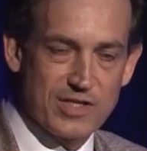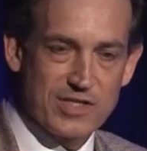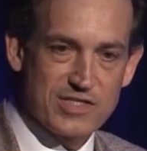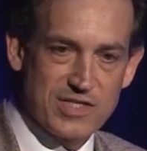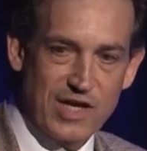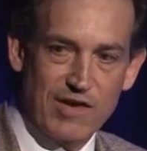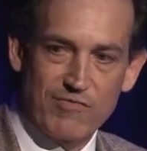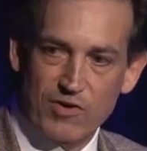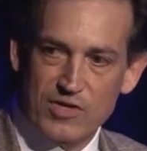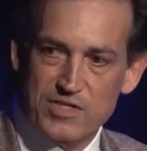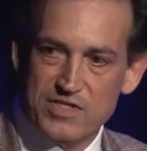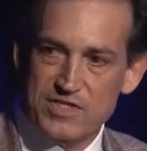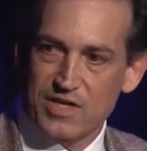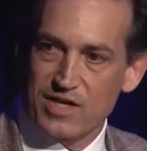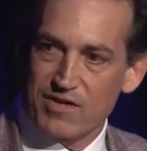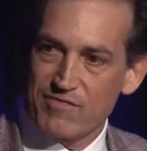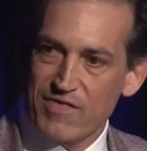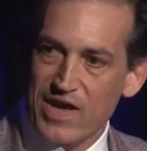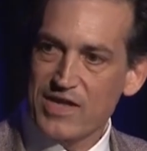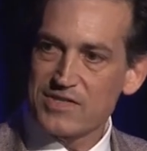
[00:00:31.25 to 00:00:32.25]
discoveries
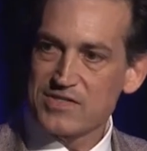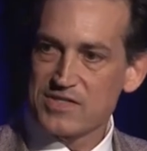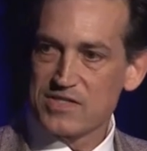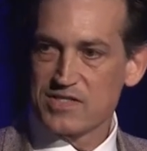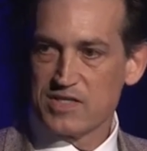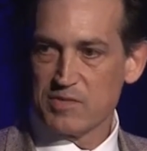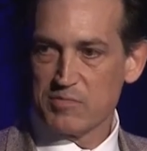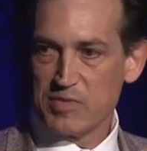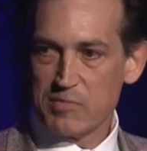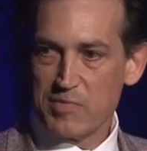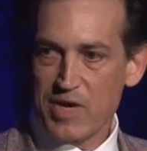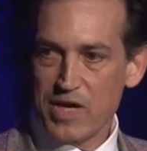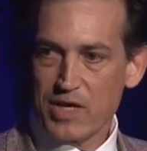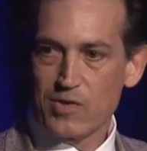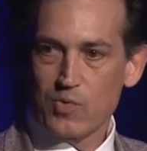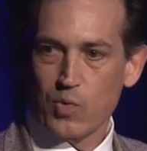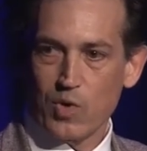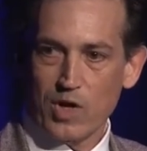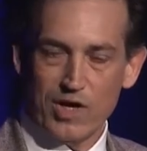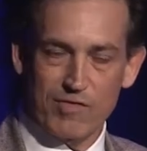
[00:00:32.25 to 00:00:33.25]
and advances to be
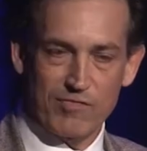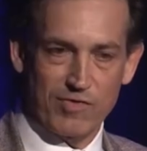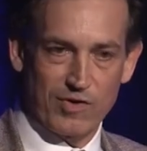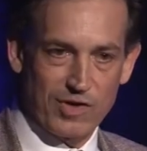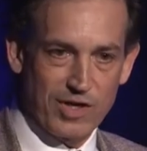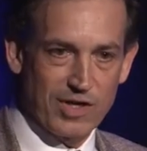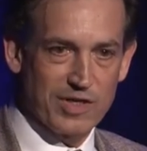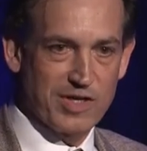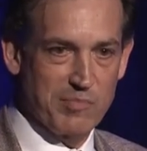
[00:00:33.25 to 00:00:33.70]
made wherever uh,